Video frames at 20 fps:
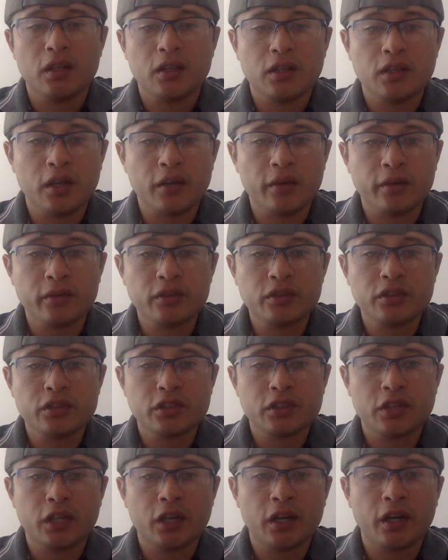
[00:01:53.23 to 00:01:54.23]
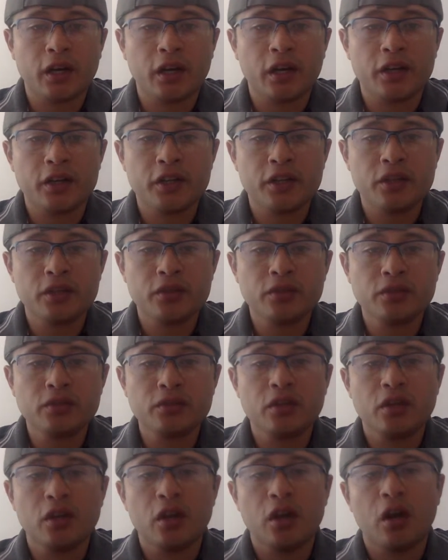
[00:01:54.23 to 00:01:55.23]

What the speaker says: Neurons that are used